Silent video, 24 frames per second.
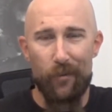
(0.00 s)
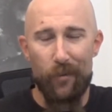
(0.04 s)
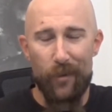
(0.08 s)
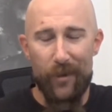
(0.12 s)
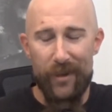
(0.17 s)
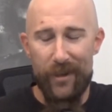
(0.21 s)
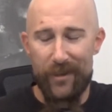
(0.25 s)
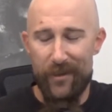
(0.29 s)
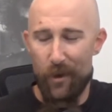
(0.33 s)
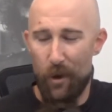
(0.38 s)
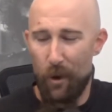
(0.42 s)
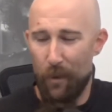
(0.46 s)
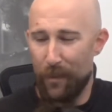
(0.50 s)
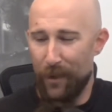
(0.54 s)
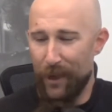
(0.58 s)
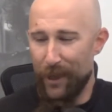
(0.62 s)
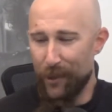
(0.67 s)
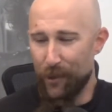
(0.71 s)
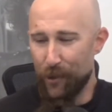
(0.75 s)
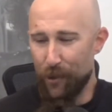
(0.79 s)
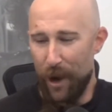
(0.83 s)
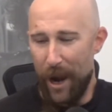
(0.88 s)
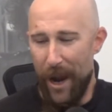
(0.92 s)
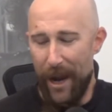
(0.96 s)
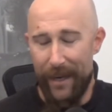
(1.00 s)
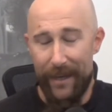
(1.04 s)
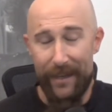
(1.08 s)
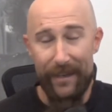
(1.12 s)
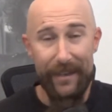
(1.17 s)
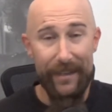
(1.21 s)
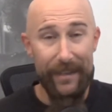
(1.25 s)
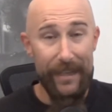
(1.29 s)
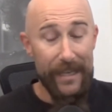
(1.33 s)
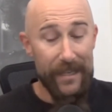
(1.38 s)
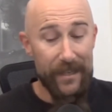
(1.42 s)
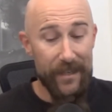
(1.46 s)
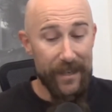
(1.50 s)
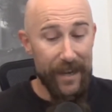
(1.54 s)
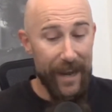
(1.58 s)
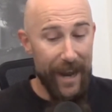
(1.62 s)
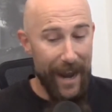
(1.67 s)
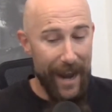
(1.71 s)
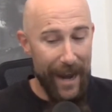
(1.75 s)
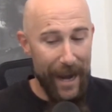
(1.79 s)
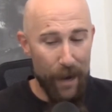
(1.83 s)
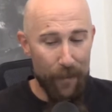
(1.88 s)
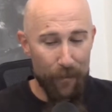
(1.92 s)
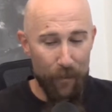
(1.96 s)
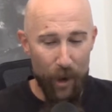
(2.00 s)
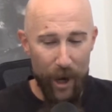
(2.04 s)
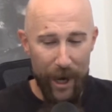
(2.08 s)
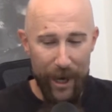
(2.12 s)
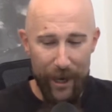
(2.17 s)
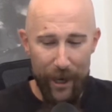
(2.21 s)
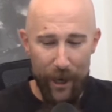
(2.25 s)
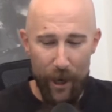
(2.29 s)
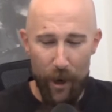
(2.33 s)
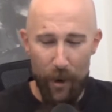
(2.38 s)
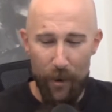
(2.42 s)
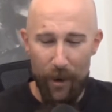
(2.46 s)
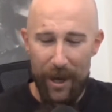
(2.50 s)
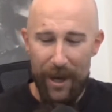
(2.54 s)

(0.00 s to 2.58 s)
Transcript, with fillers: with this opening track. It leads into AM radio.